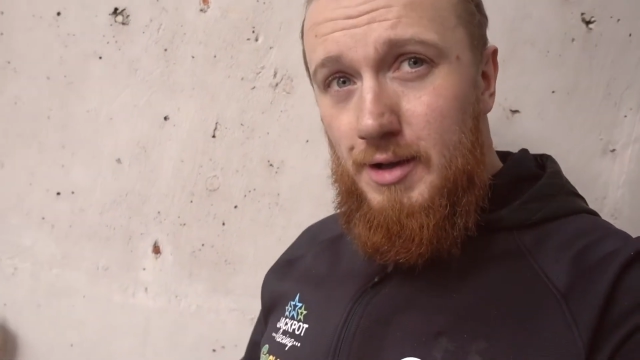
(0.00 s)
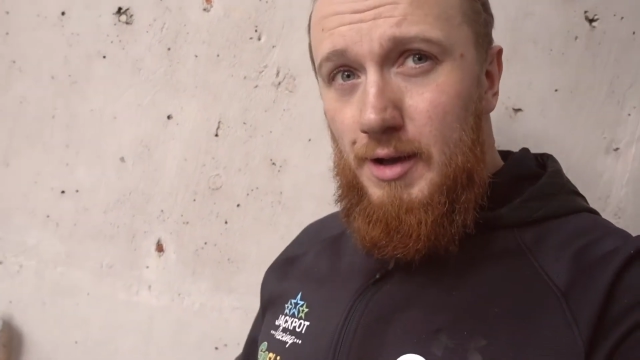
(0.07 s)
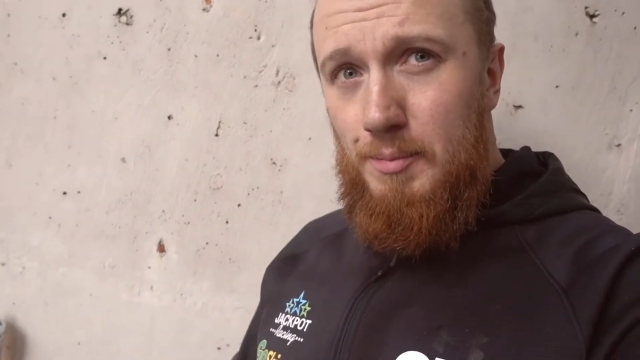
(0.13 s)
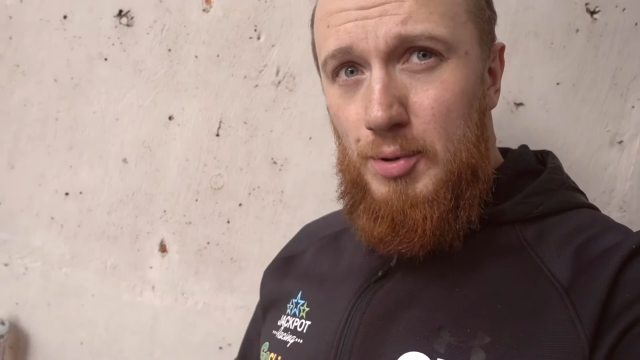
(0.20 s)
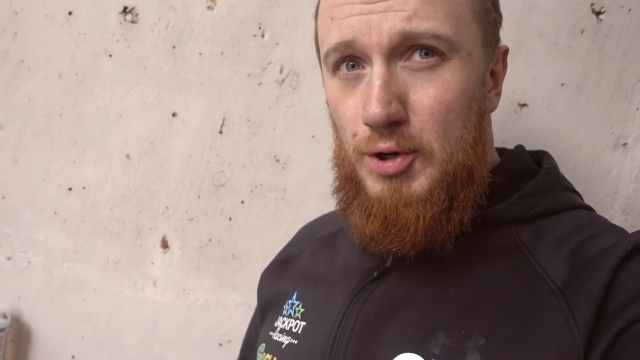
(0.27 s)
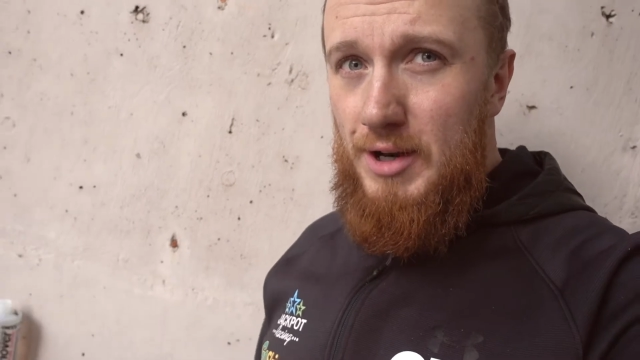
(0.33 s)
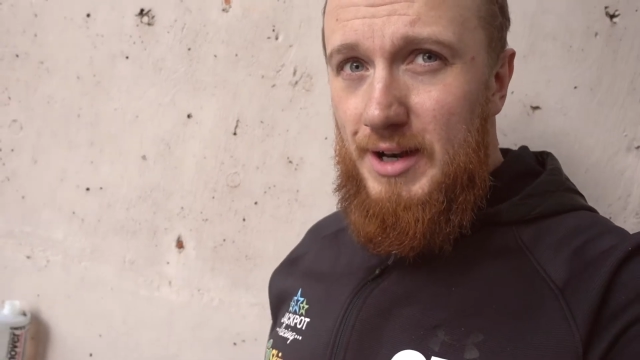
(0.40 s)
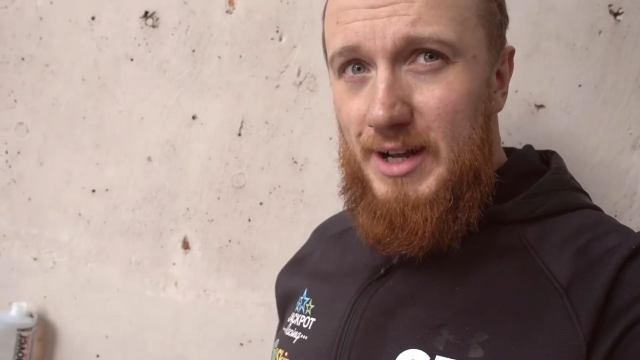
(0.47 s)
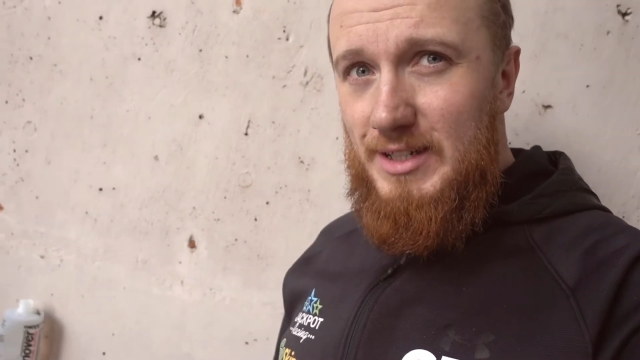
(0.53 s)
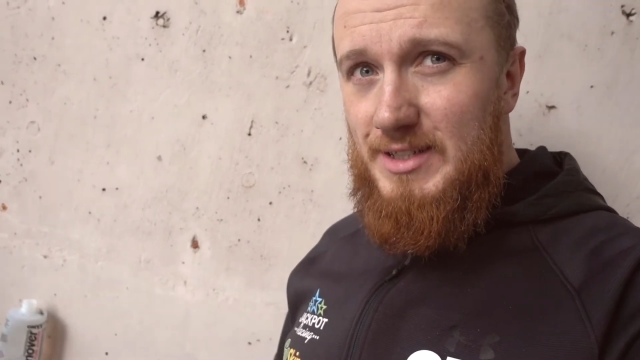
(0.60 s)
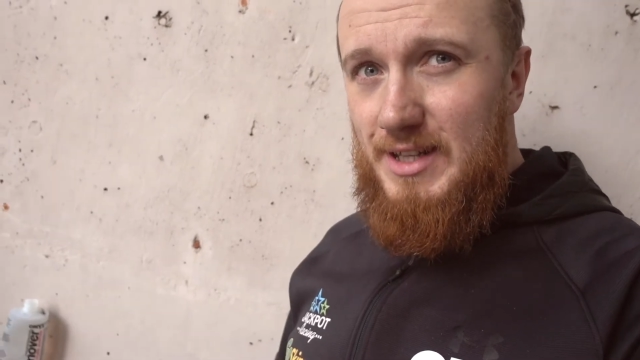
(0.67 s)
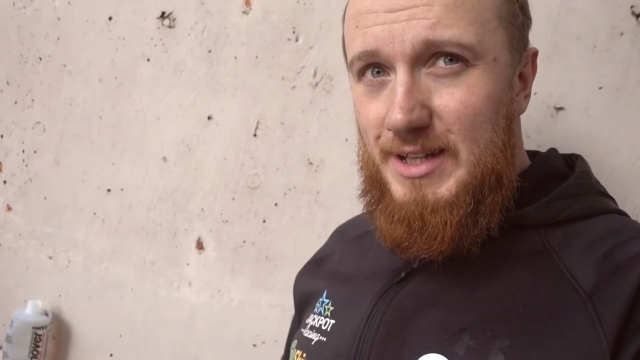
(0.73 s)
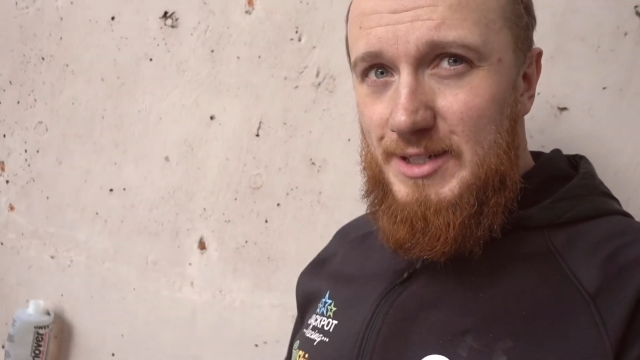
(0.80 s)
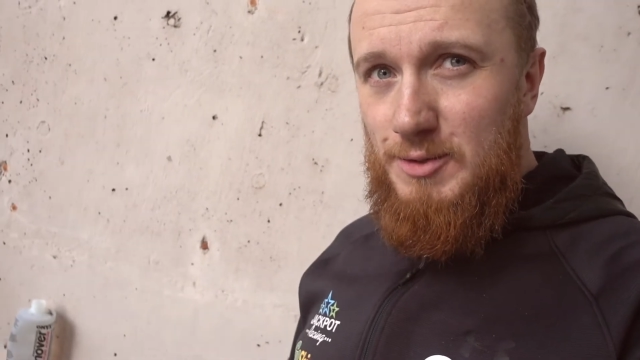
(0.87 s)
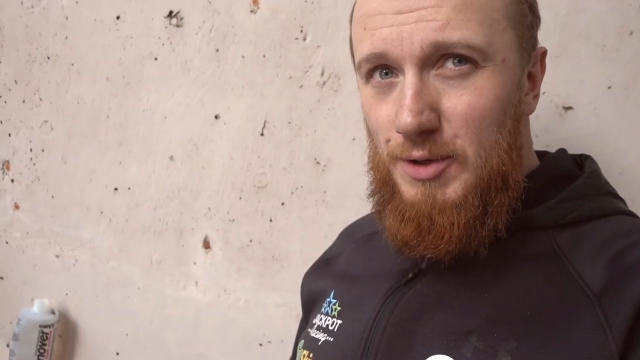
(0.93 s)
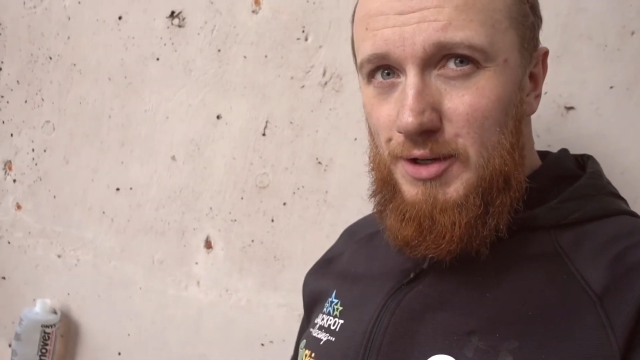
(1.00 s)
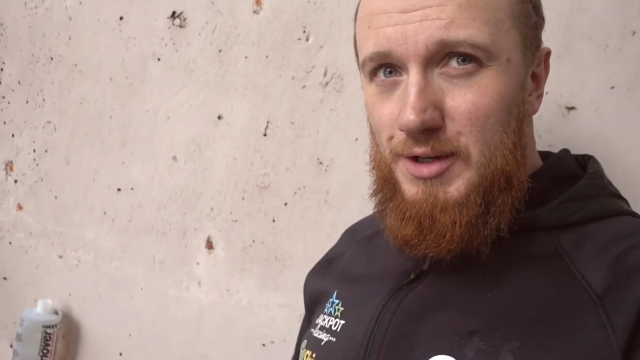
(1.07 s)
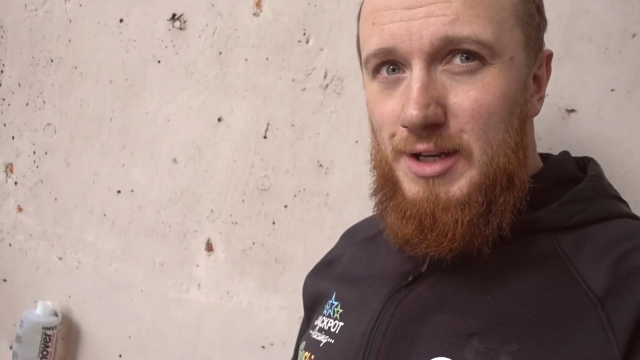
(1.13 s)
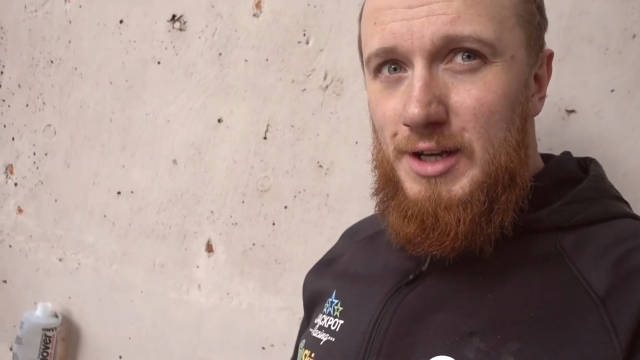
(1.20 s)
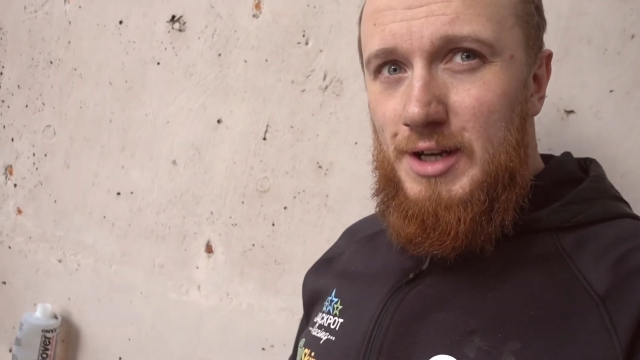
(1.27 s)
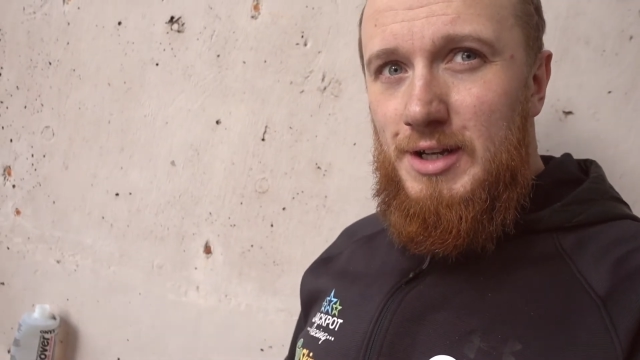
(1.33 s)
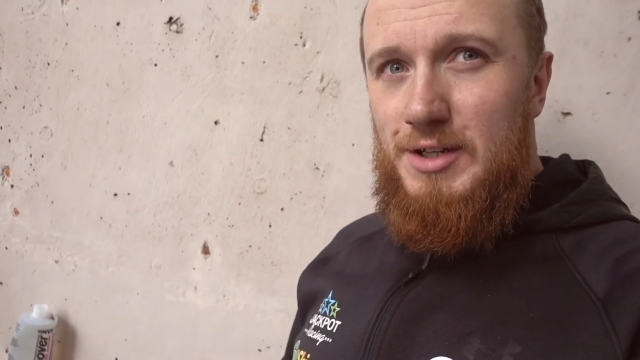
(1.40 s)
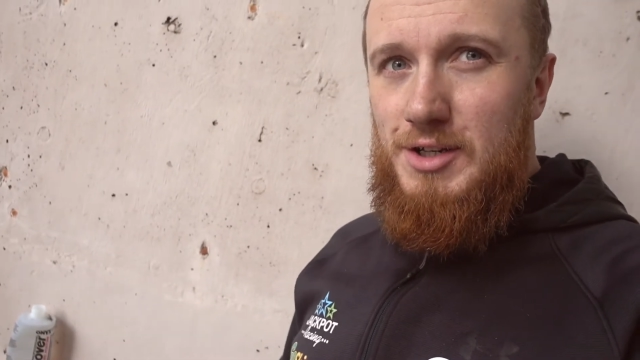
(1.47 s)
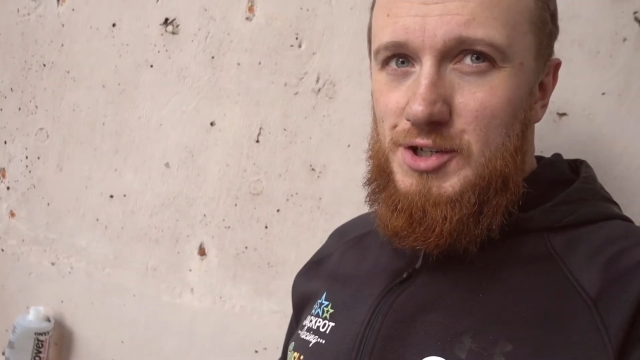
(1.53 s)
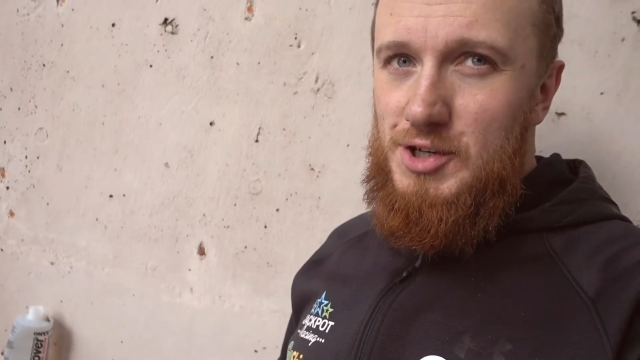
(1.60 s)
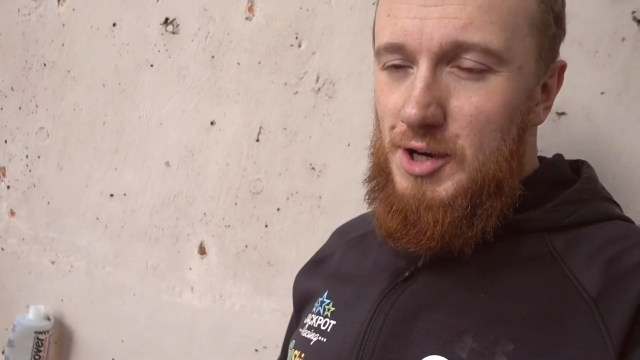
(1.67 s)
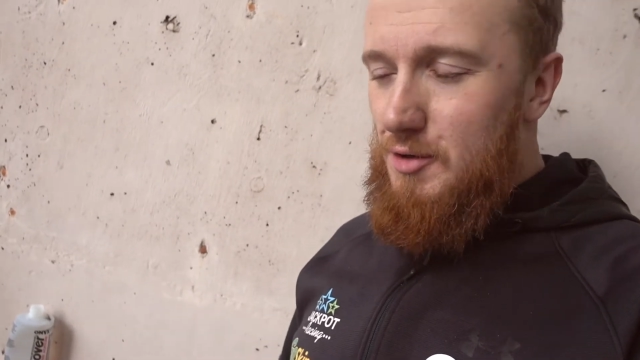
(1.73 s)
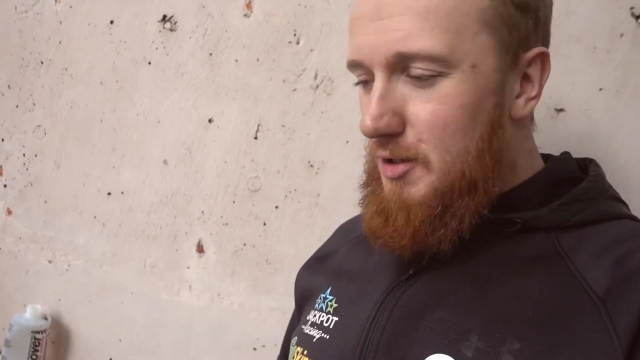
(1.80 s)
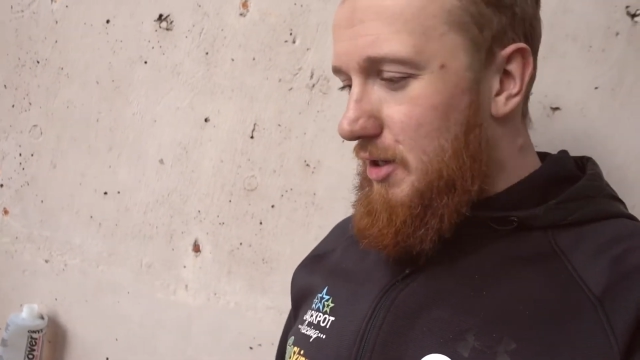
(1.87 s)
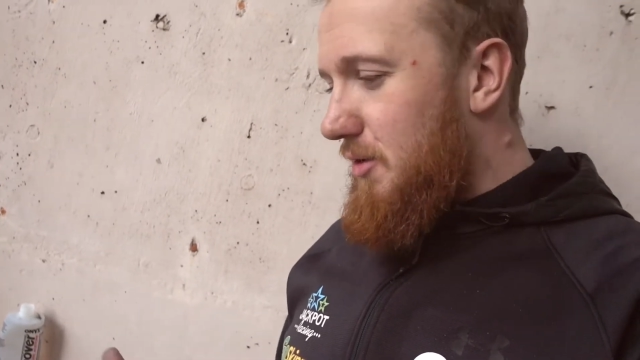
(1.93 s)
put it next to this one to
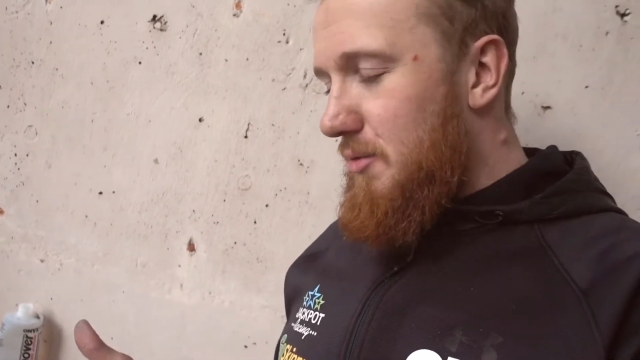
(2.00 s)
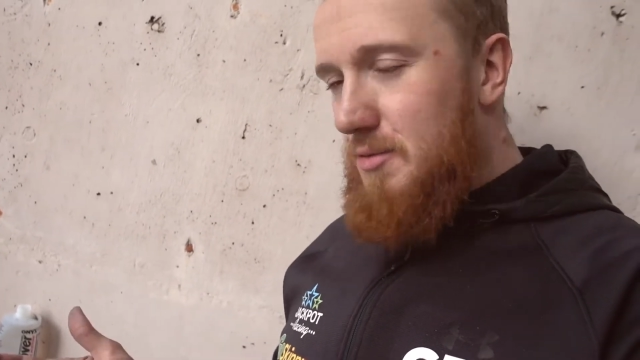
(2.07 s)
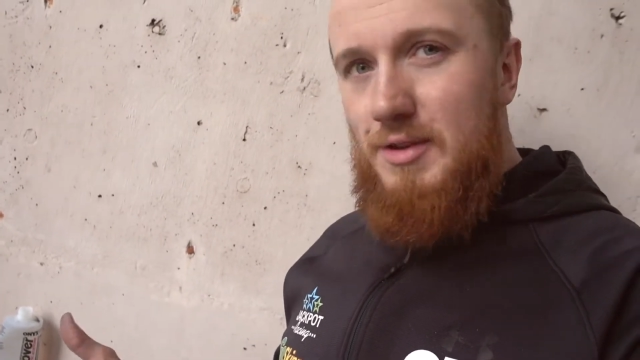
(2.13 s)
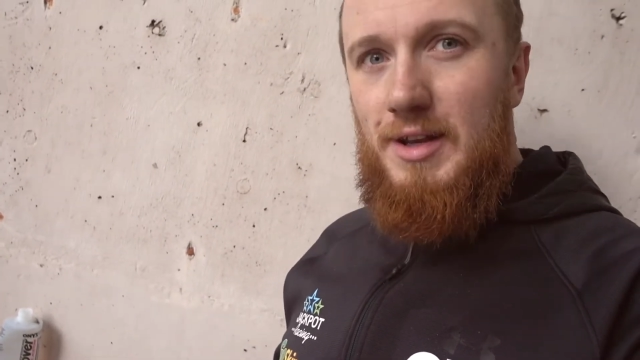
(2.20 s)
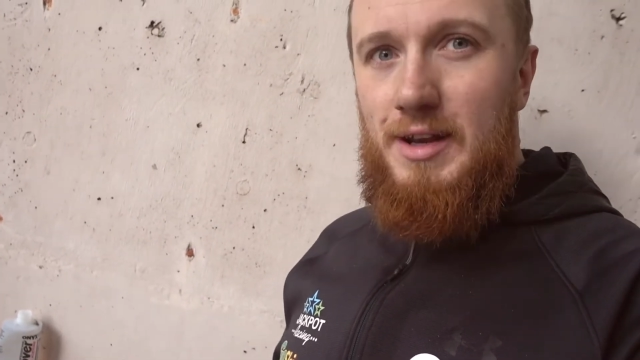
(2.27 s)
show you the